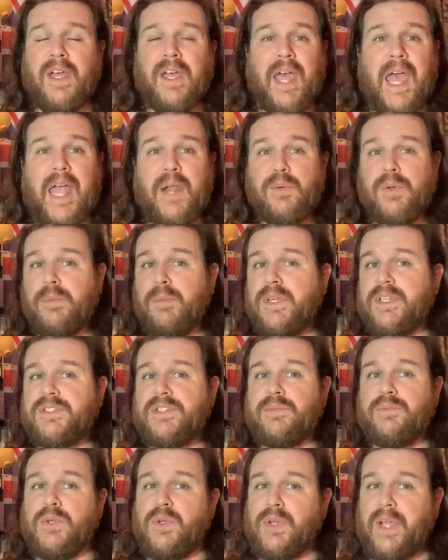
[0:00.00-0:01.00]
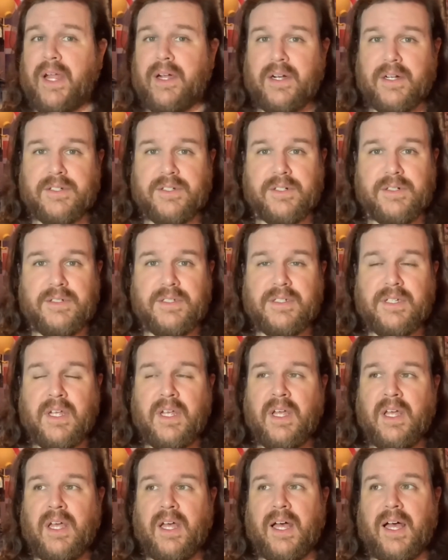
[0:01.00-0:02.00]
and we meet some new characters.
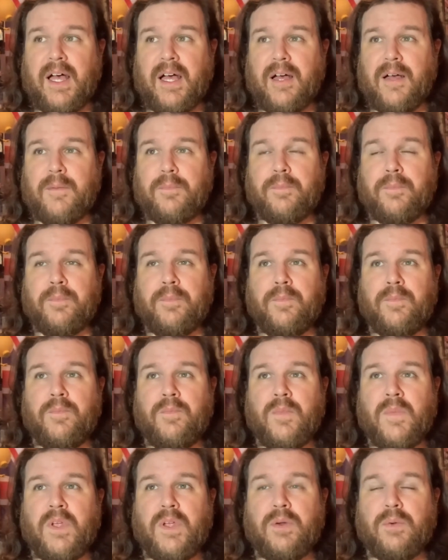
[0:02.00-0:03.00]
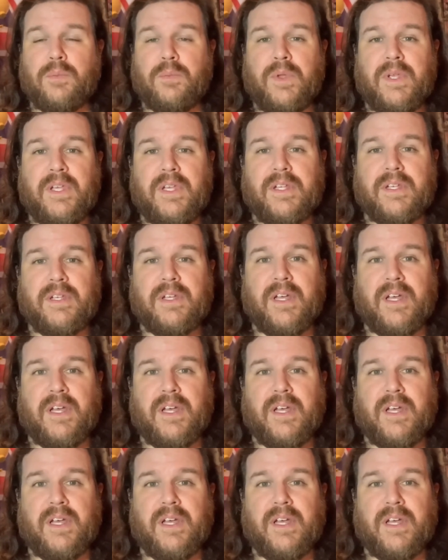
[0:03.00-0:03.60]
In